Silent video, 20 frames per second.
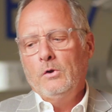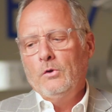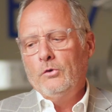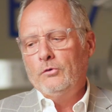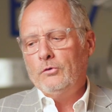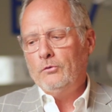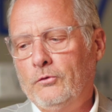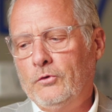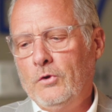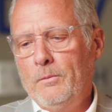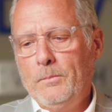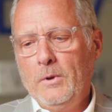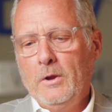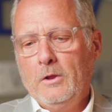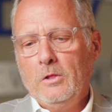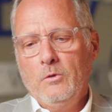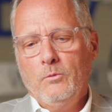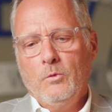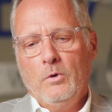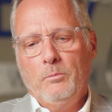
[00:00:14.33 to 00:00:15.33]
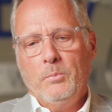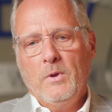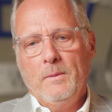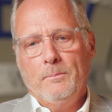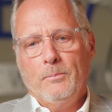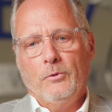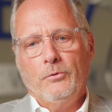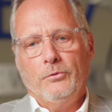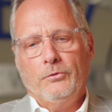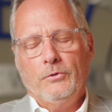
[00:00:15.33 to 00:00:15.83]
So typically when
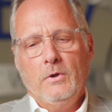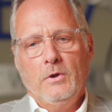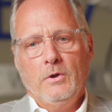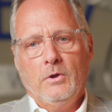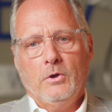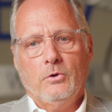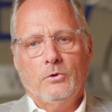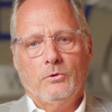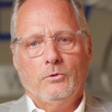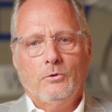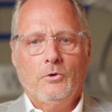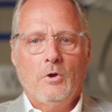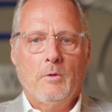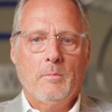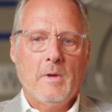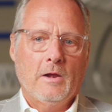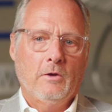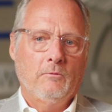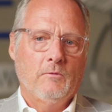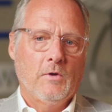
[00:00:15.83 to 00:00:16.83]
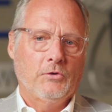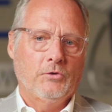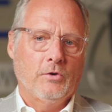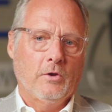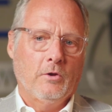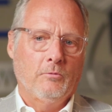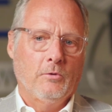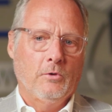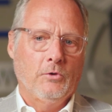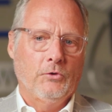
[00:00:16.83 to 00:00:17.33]
people think about investing
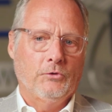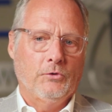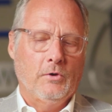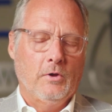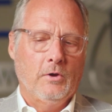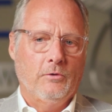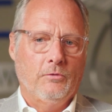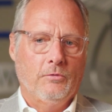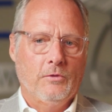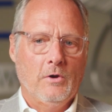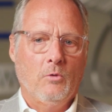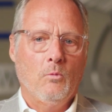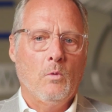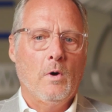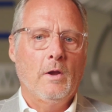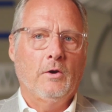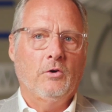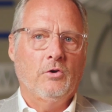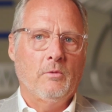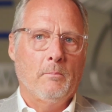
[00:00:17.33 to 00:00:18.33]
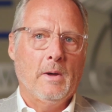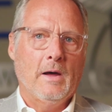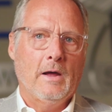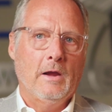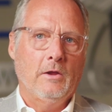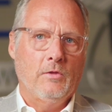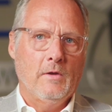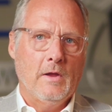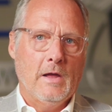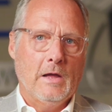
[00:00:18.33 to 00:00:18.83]
in real estate, they're wanting to
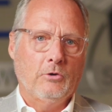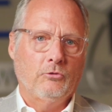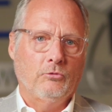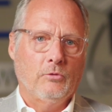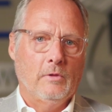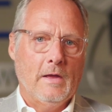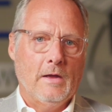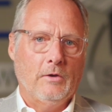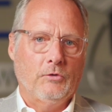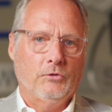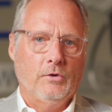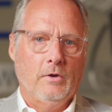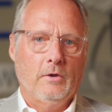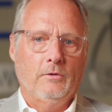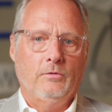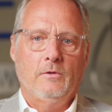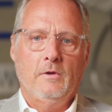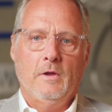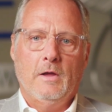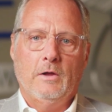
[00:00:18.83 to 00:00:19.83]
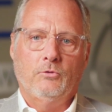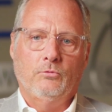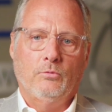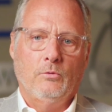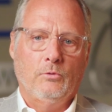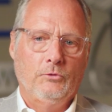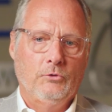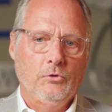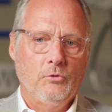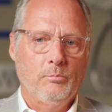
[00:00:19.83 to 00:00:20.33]
buy the actual asset, the
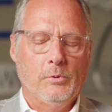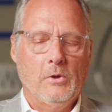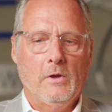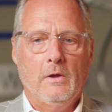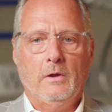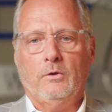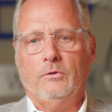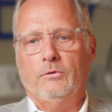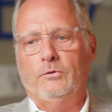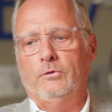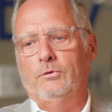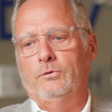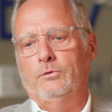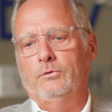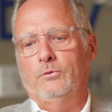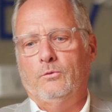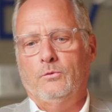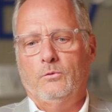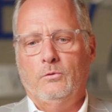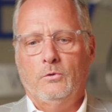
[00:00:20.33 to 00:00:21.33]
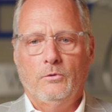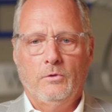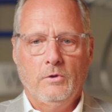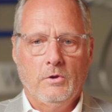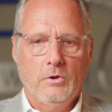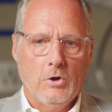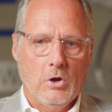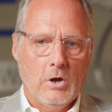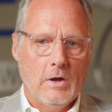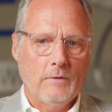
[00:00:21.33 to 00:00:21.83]
actual duplex or
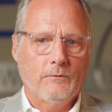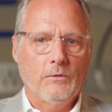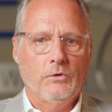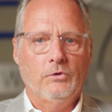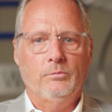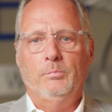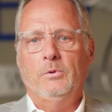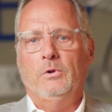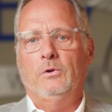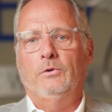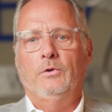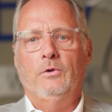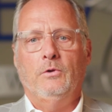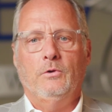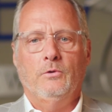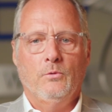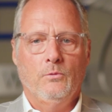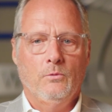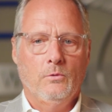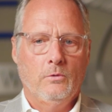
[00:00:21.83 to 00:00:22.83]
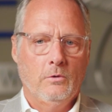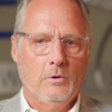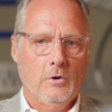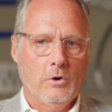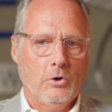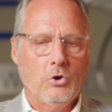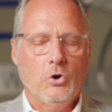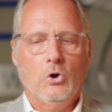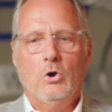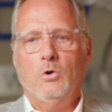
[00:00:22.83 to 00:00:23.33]
the office building or
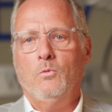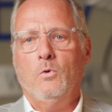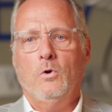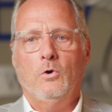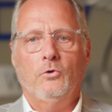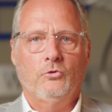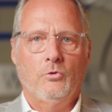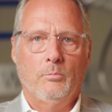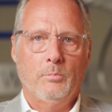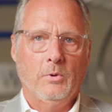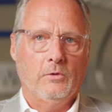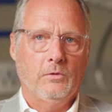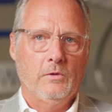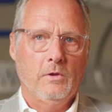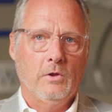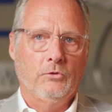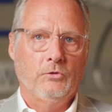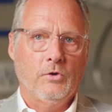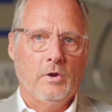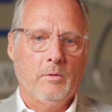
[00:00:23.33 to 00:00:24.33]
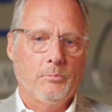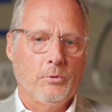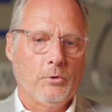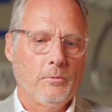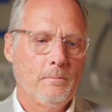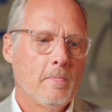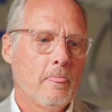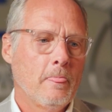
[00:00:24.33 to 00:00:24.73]
a car wash, or pick the example.